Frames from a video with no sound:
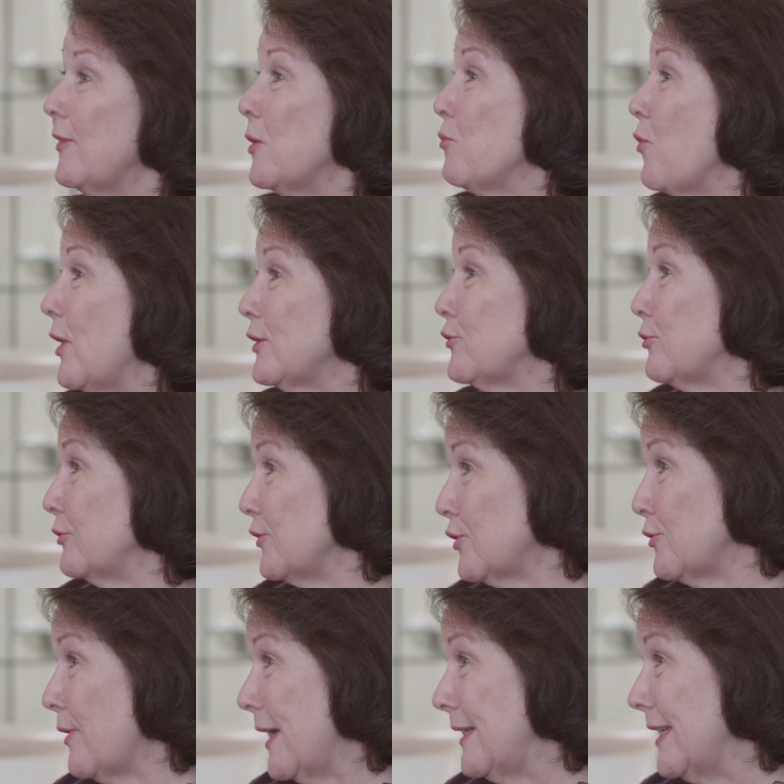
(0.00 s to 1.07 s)
And then what tools
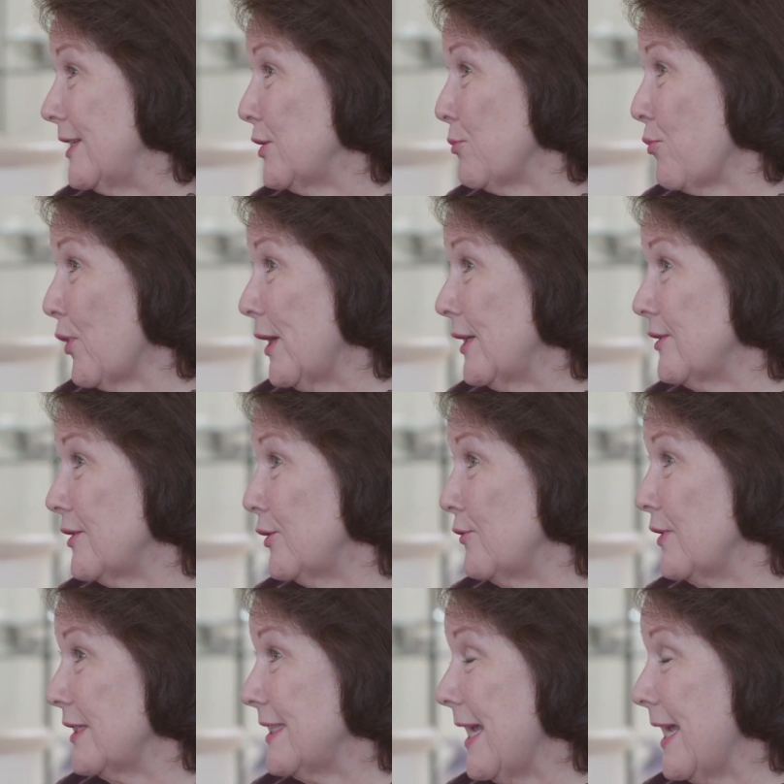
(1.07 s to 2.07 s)
do I need to bring to the